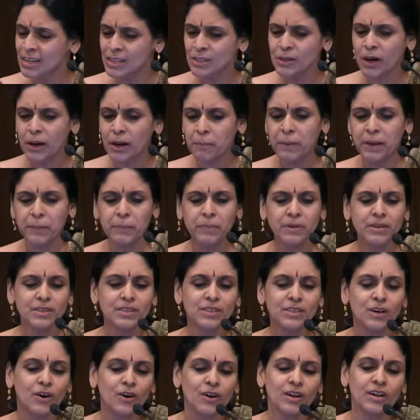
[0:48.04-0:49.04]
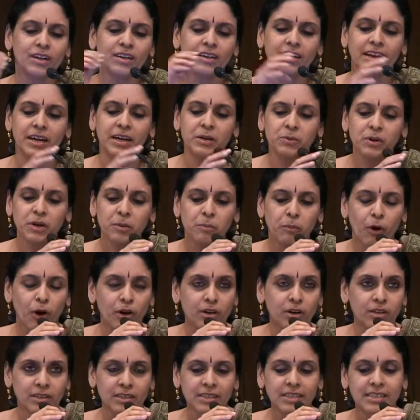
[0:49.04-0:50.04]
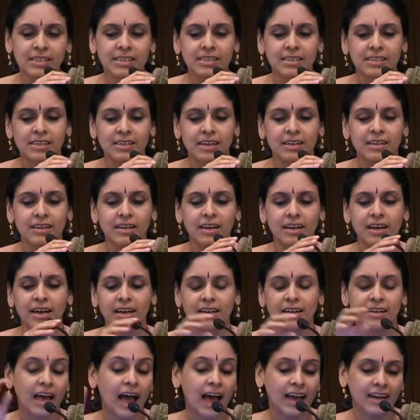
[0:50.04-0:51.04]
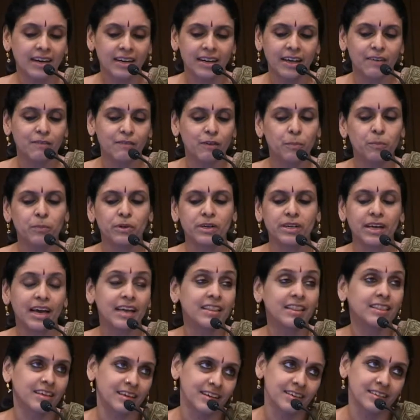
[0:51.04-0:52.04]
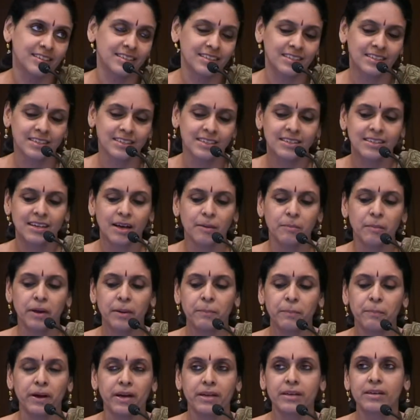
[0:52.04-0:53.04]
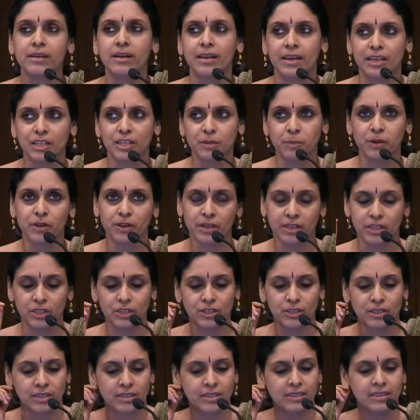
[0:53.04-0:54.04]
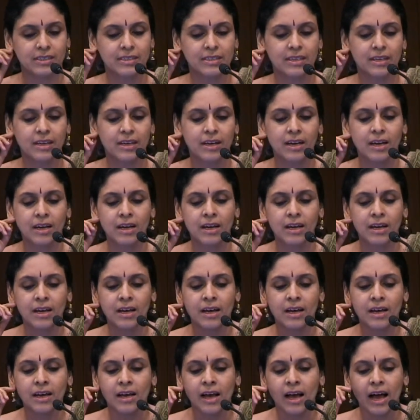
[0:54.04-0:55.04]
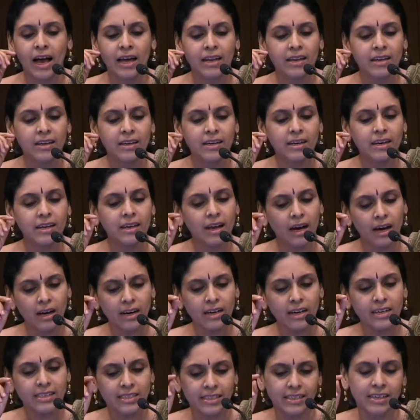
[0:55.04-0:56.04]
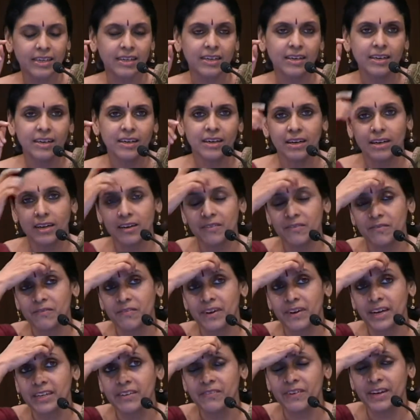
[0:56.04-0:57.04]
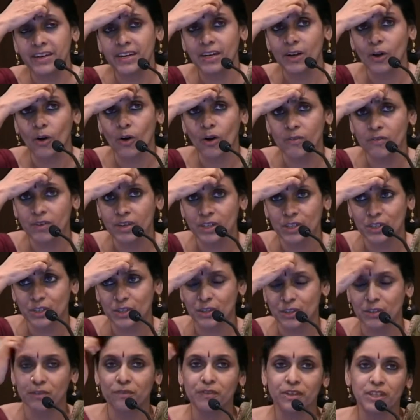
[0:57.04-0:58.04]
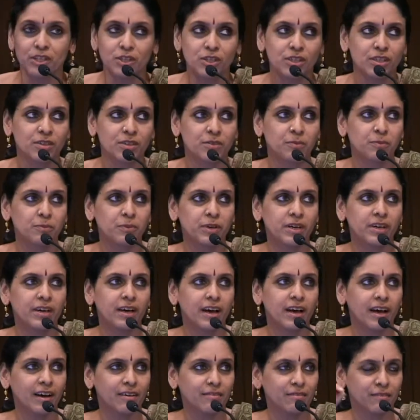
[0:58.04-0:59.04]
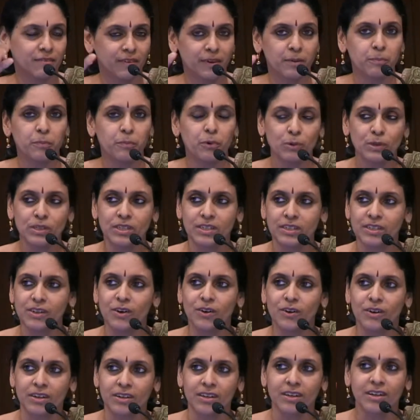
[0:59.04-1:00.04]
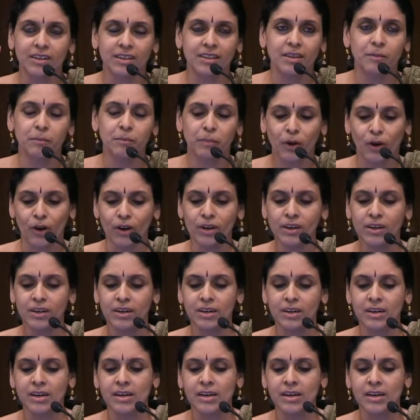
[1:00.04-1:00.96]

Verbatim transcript: So our paper is called Network Models and, and Development Ethics, Some Empirical Explorations. And in our essay, a very, very long version of which we have uh, posted on the blog,